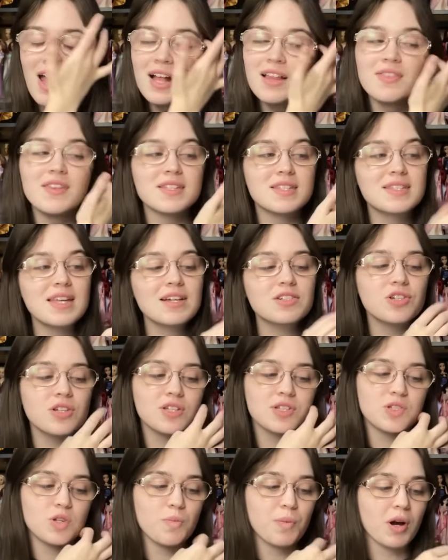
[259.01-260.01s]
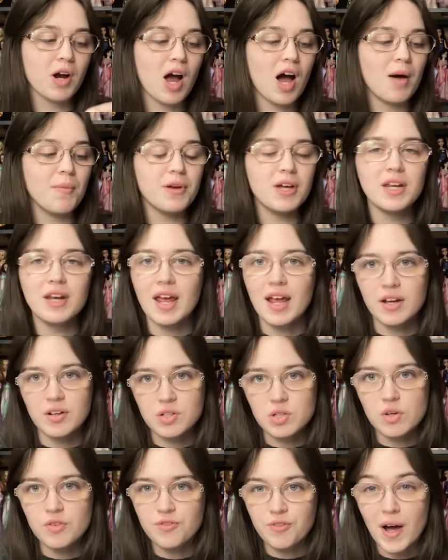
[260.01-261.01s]
This is actually super common and
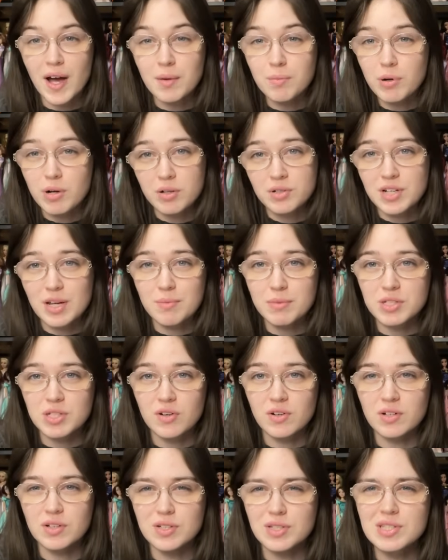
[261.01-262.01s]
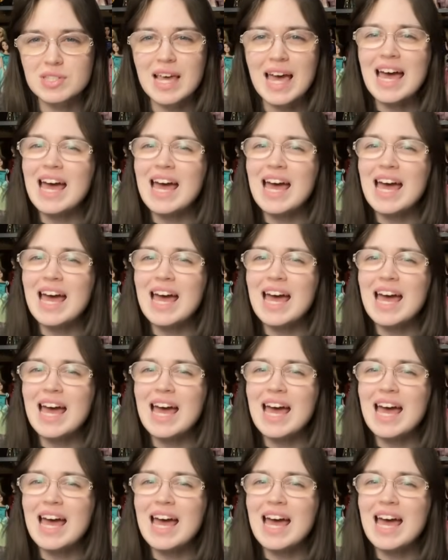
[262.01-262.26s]
you'll find prototype materials